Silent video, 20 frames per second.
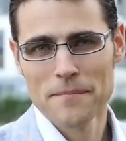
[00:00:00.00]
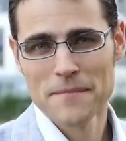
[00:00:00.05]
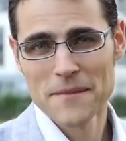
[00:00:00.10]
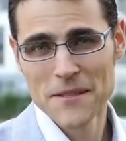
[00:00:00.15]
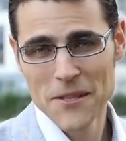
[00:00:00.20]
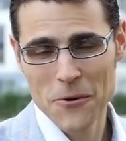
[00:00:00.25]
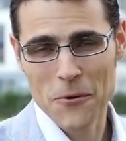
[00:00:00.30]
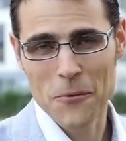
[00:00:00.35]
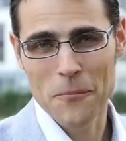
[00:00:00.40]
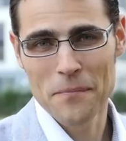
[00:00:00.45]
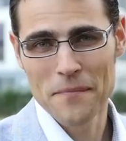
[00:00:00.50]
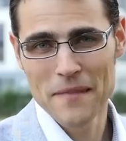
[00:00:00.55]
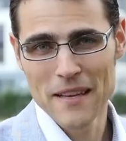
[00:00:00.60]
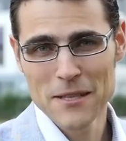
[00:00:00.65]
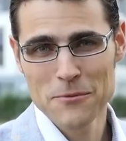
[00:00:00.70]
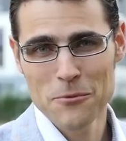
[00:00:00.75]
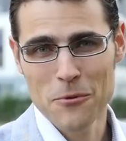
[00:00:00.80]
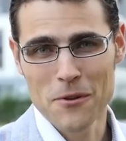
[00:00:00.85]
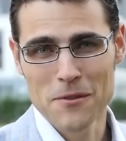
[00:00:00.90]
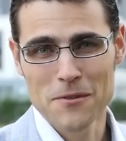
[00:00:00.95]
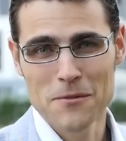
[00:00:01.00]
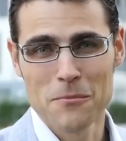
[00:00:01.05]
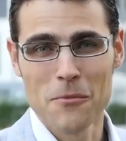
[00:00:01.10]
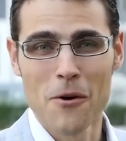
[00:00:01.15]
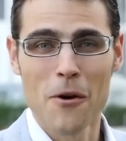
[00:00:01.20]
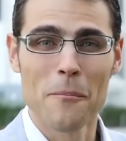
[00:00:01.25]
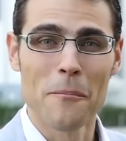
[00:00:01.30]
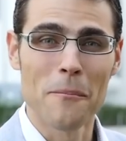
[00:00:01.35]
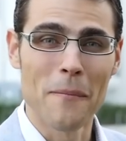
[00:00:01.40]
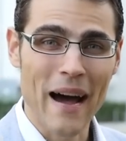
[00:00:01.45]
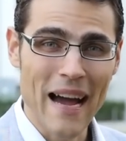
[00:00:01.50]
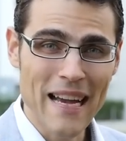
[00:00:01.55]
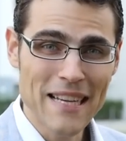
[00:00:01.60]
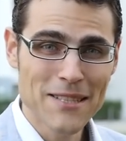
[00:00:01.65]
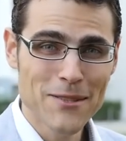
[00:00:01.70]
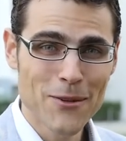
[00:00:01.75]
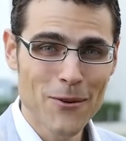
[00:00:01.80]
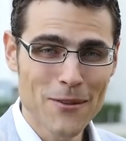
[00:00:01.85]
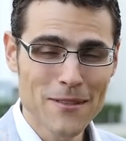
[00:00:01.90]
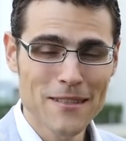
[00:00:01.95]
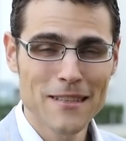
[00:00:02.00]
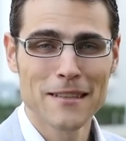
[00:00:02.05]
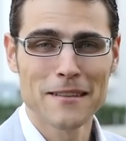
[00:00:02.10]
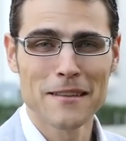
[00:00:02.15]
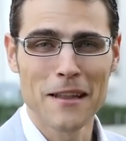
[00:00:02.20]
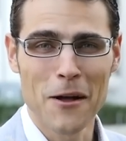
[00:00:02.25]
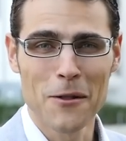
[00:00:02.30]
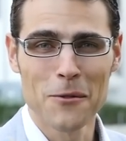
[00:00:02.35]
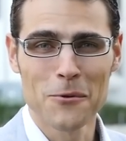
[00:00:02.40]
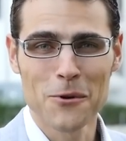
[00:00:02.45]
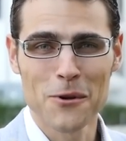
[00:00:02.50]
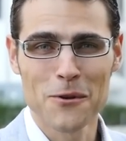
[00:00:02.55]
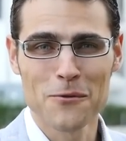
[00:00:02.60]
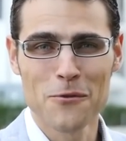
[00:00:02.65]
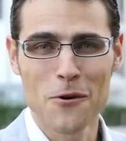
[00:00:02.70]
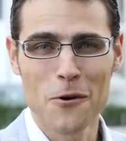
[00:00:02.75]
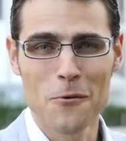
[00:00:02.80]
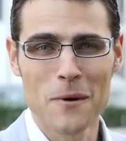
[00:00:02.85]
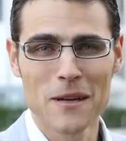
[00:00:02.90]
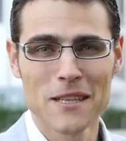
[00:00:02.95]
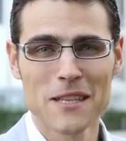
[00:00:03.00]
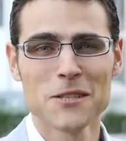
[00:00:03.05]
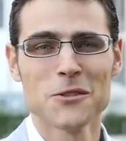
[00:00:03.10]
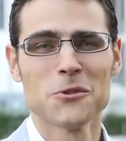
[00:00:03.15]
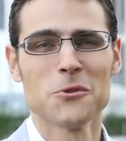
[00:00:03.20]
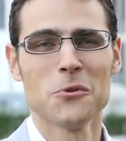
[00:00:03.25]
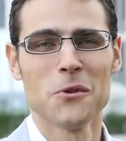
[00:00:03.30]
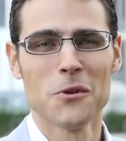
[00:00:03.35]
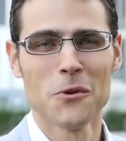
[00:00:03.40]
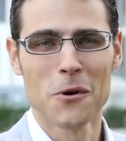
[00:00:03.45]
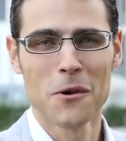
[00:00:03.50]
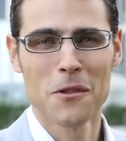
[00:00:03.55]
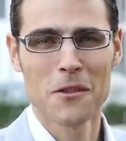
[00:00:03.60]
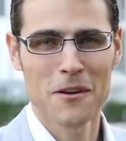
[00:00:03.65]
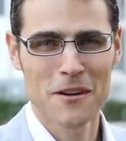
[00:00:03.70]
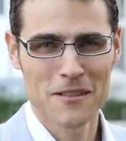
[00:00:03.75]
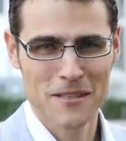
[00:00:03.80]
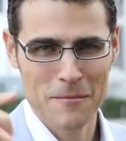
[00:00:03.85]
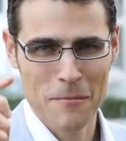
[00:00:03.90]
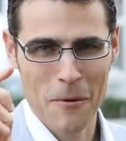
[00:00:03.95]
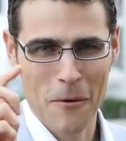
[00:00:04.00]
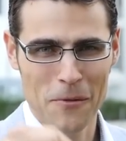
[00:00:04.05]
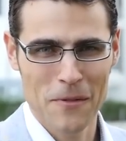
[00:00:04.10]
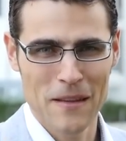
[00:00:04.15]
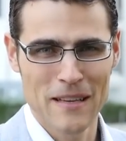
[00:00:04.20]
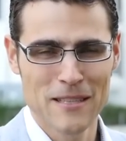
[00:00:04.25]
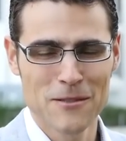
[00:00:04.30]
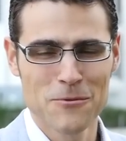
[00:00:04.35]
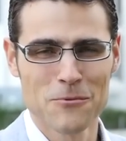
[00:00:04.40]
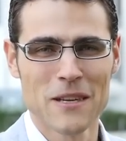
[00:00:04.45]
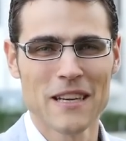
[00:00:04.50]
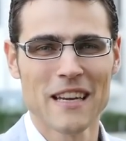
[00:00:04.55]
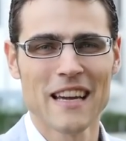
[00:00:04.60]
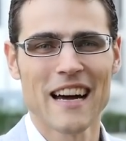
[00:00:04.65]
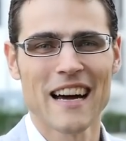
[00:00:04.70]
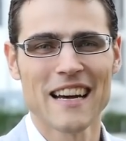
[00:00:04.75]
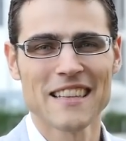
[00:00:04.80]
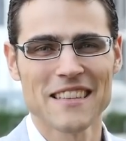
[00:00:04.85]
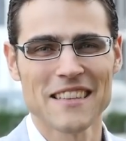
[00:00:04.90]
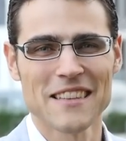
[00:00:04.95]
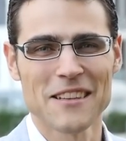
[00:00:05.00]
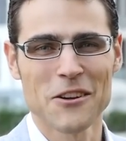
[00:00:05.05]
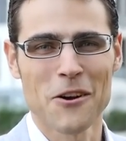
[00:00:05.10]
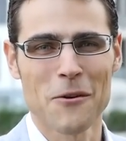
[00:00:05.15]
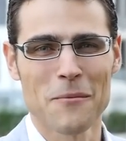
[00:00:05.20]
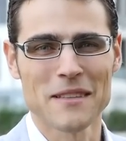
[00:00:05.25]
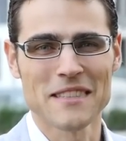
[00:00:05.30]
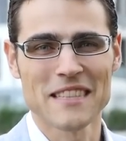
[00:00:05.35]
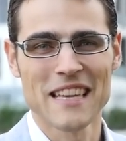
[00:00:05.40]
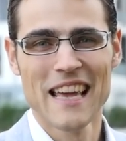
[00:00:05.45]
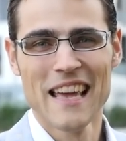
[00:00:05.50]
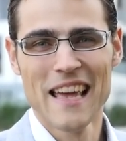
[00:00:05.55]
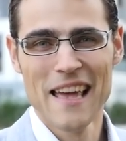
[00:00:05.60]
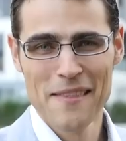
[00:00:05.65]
So these ones were my thoughts. Now looking forward to your thoughts about these three cars in the comments.